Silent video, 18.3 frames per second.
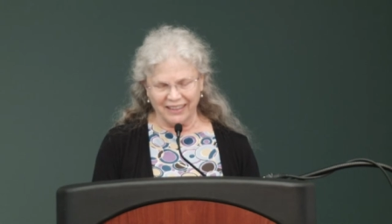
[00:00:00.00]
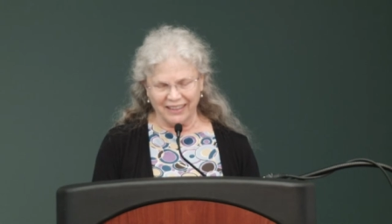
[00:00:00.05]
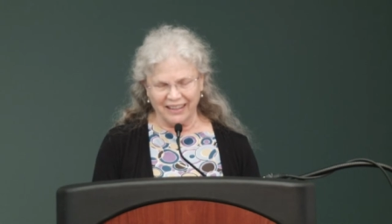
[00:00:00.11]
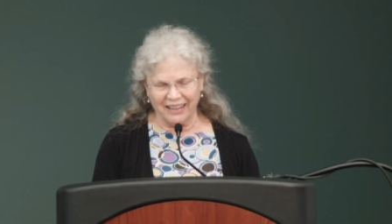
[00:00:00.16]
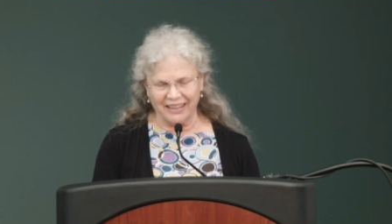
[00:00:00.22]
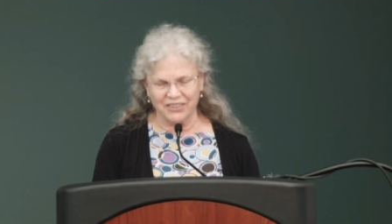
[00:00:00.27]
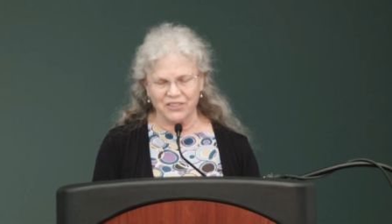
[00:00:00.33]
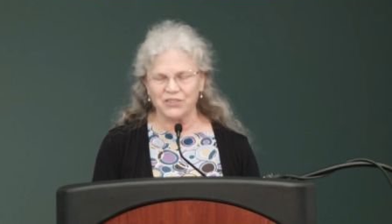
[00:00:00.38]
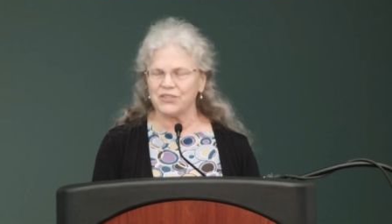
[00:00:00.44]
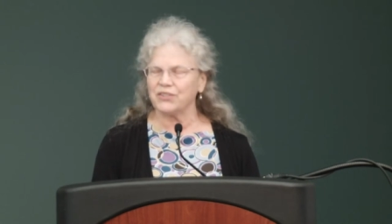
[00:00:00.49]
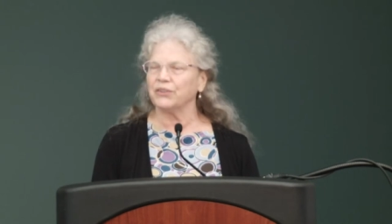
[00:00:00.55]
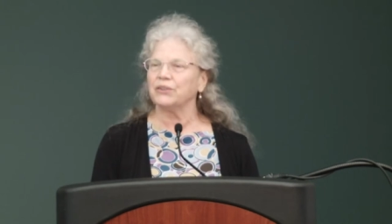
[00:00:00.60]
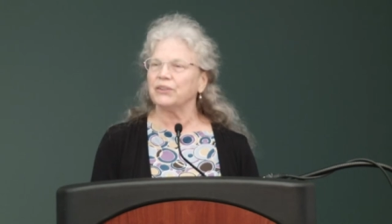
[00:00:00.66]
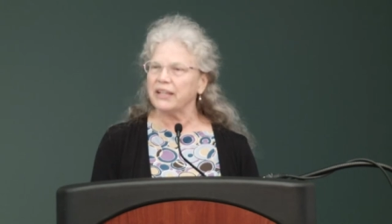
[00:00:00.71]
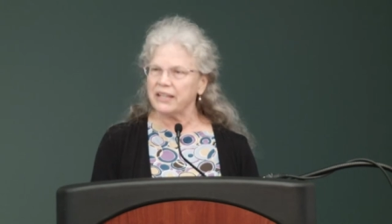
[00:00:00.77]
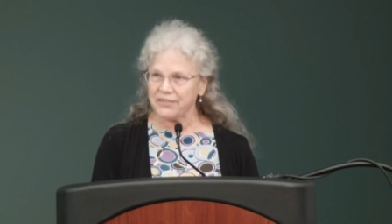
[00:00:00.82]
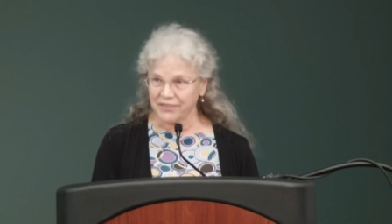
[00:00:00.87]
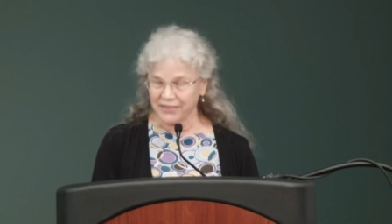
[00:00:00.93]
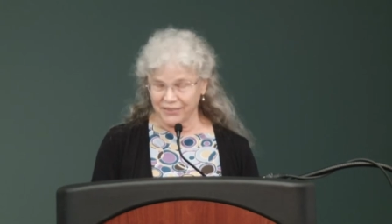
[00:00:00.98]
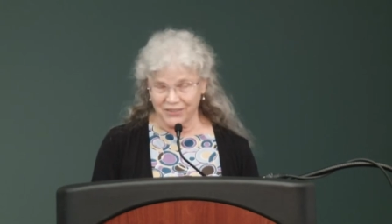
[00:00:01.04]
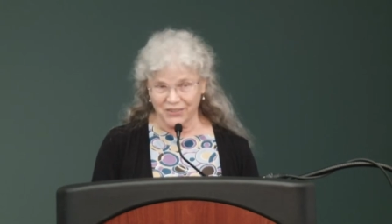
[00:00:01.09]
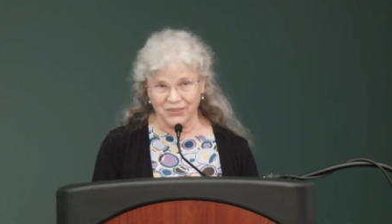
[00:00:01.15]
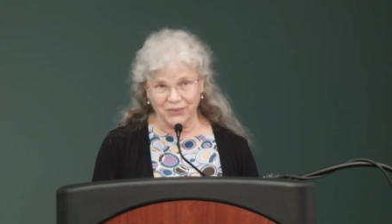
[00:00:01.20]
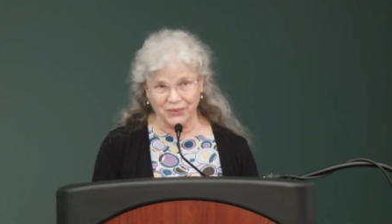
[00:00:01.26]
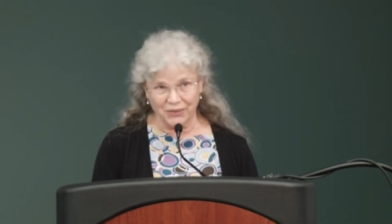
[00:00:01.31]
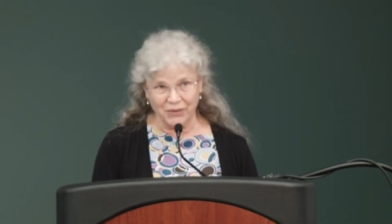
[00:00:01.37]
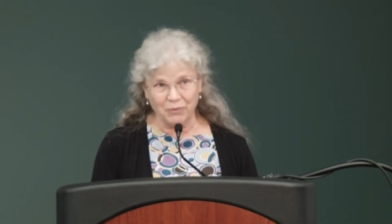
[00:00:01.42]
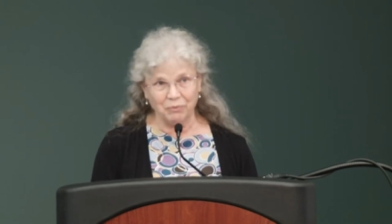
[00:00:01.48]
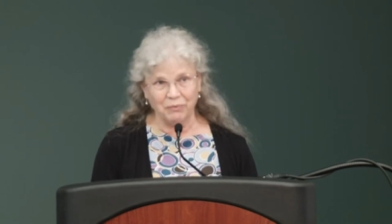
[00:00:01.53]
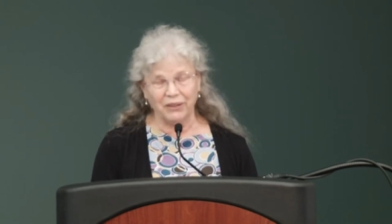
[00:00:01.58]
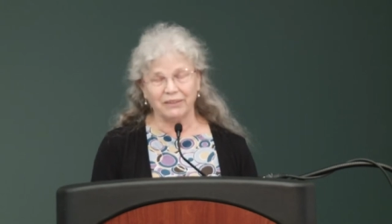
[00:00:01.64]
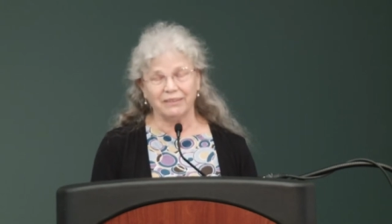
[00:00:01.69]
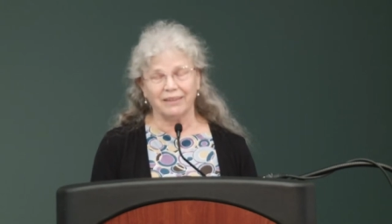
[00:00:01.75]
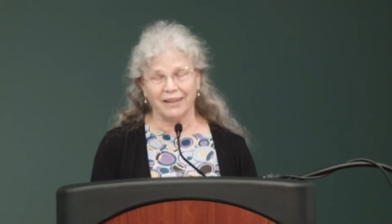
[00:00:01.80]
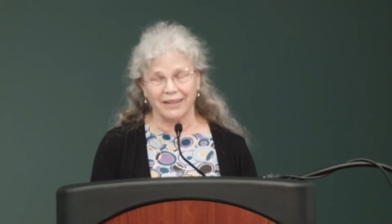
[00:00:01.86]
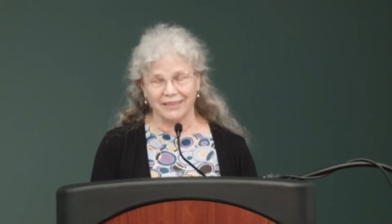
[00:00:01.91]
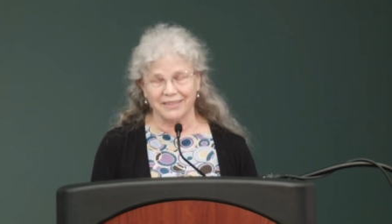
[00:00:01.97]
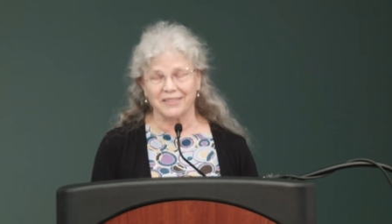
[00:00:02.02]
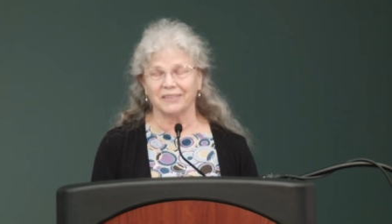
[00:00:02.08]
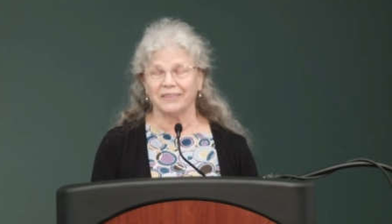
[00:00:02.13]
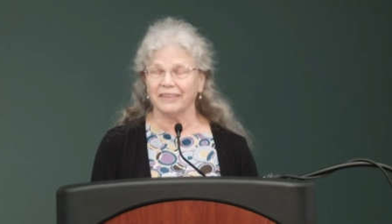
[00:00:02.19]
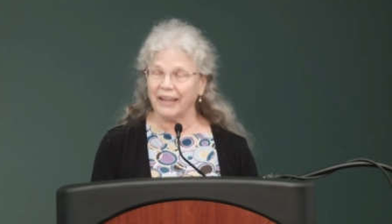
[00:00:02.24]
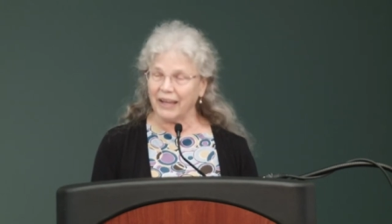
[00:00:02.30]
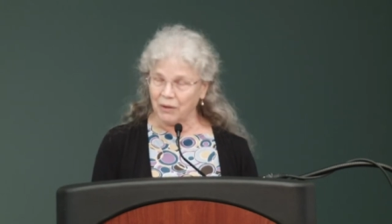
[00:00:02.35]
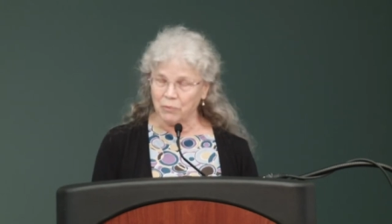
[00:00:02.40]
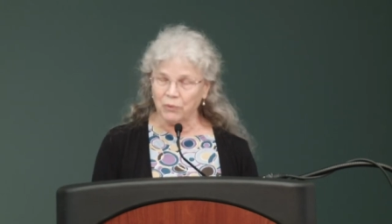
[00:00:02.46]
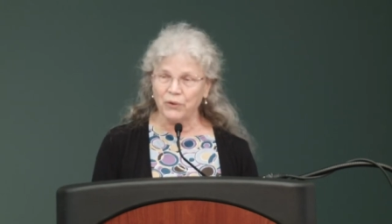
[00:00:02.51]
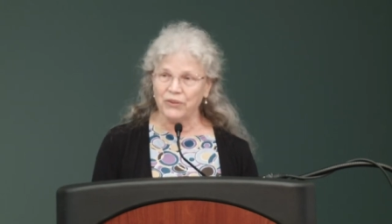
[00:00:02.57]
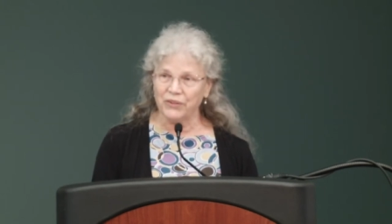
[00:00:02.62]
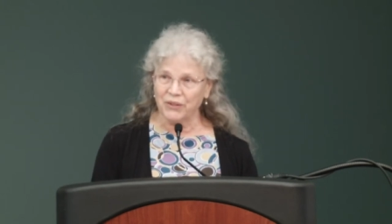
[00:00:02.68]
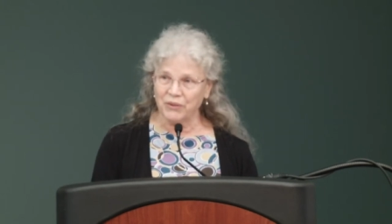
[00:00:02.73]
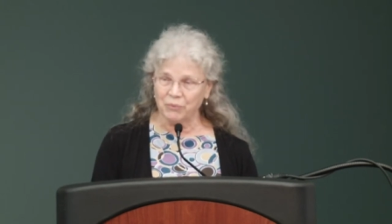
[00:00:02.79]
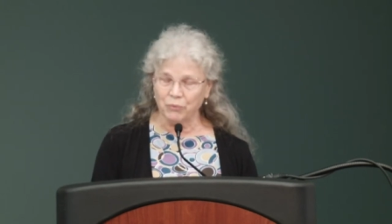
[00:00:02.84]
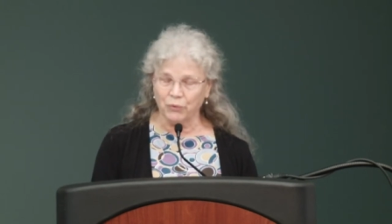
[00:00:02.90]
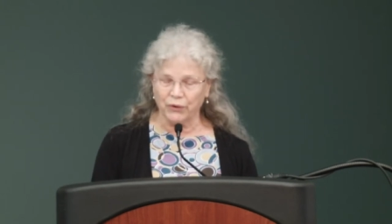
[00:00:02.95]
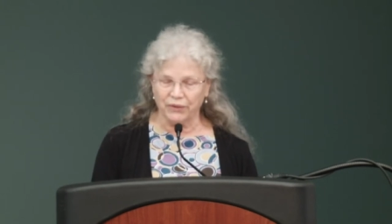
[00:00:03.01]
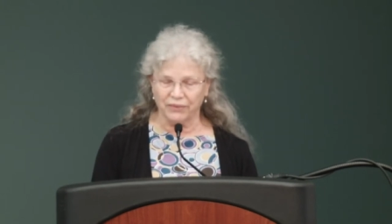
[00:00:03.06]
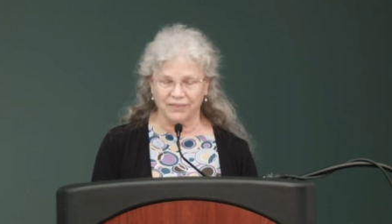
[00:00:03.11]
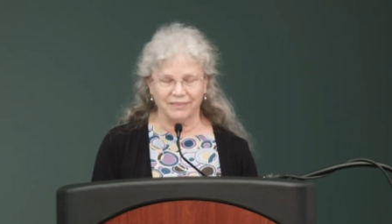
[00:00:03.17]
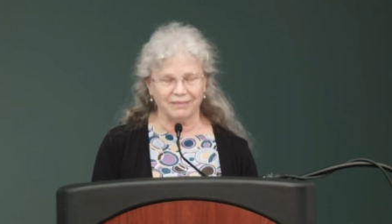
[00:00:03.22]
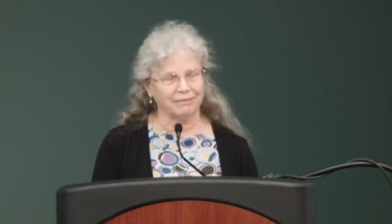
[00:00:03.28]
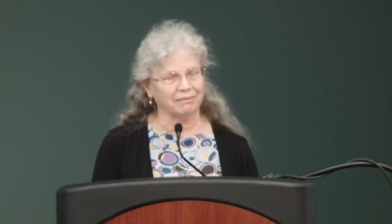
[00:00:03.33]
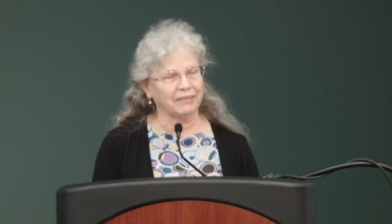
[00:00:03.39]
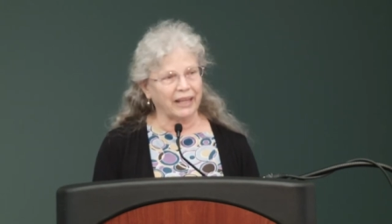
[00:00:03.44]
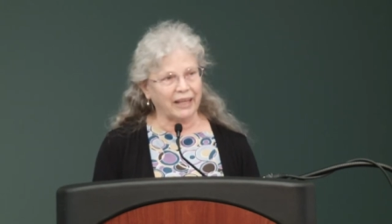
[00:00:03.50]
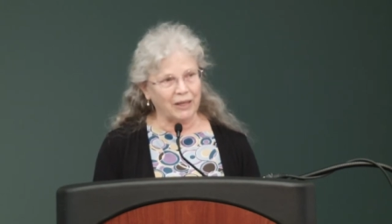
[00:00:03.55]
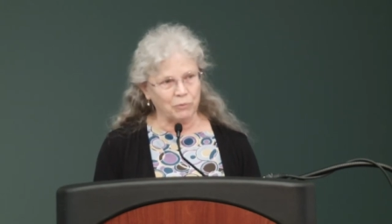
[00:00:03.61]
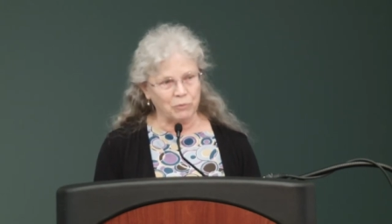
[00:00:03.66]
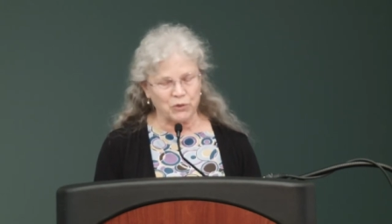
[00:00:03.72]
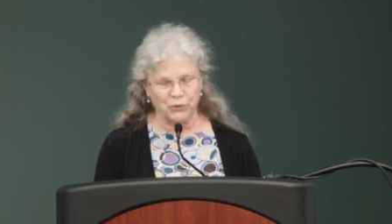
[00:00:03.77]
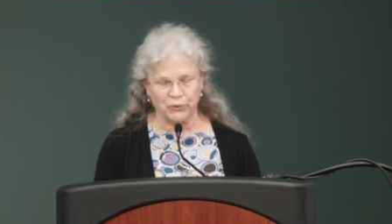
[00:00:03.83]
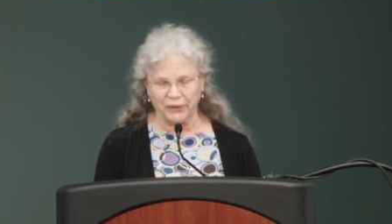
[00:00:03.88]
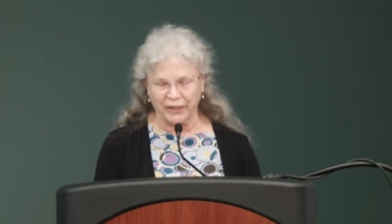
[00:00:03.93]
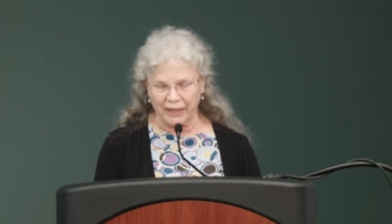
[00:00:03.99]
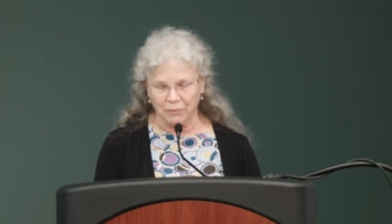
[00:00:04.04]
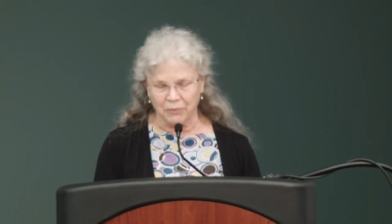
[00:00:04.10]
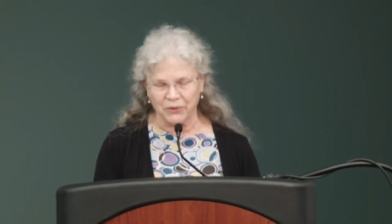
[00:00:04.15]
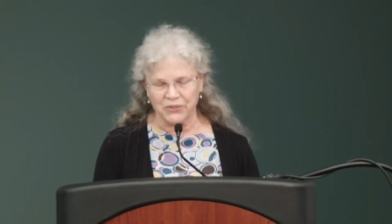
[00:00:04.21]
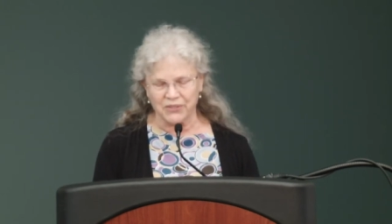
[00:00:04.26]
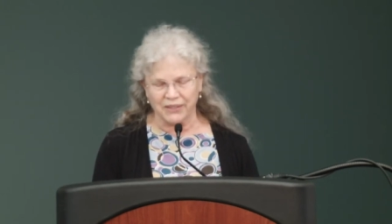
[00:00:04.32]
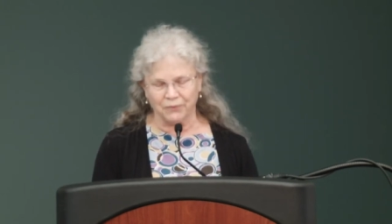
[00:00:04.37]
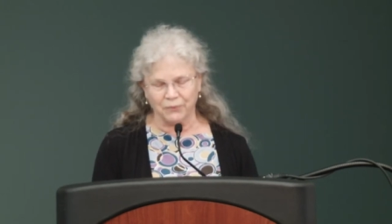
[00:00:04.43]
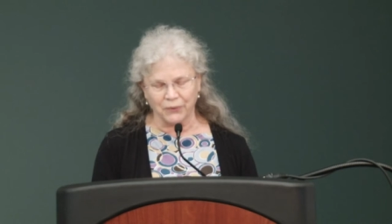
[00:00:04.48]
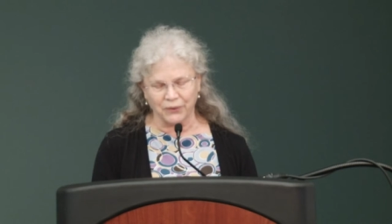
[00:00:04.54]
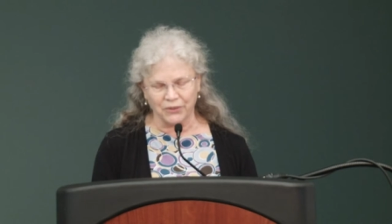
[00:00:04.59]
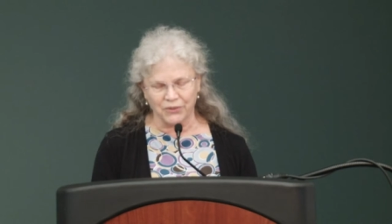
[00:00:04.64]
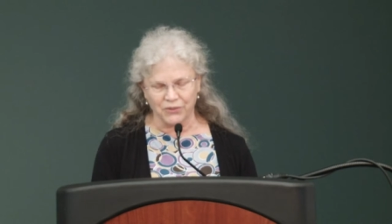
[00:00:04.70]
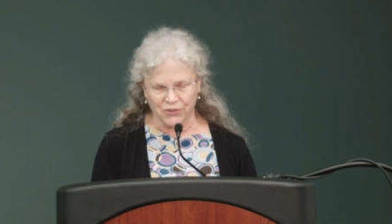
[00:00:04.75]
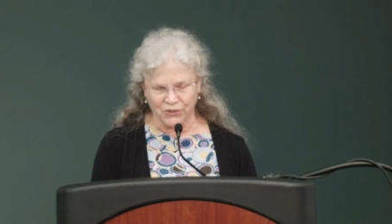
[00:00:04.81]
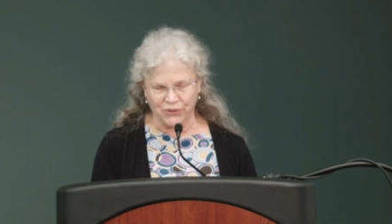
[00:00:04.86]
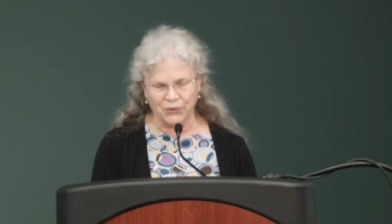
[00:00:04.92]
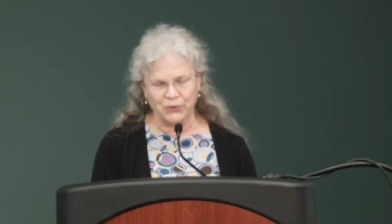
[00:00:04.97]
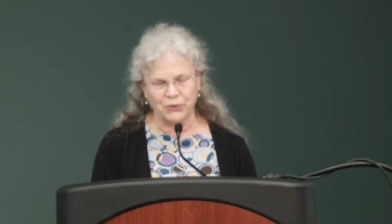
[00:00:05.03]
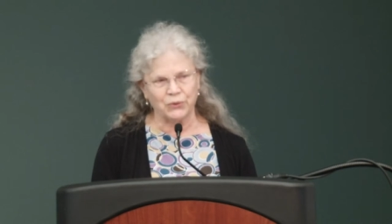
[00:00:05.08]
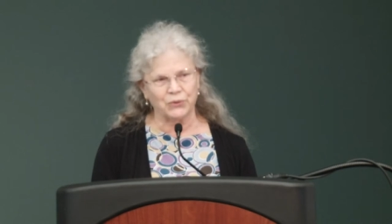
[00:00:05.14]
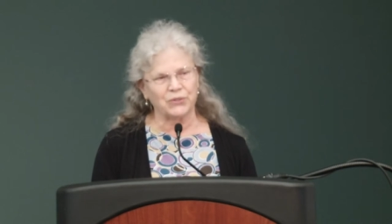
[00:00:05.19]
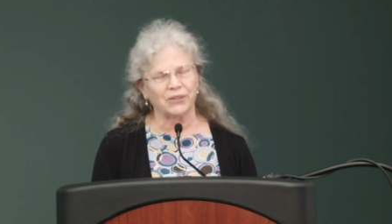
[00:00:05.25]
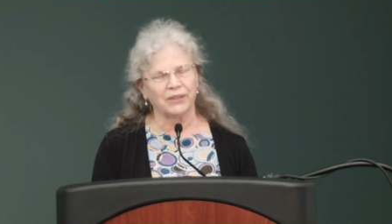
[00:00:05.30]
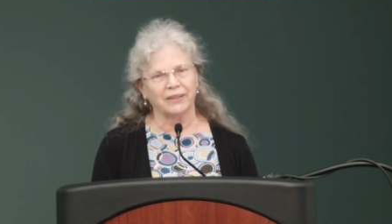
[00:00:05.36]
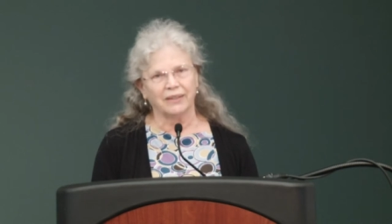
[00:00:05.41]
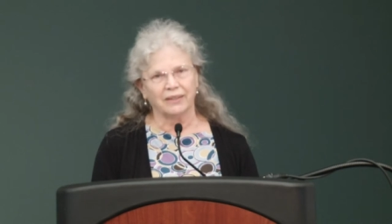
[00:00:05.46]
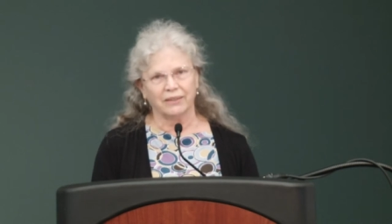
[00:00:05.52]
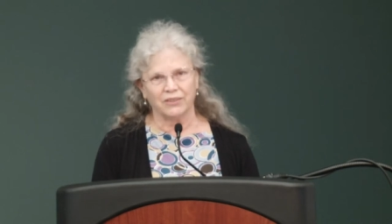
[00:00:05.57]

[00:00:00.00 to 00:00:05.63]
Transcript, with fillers: Uh, to listen to them, not to label them with names or labels they wouldn't choose,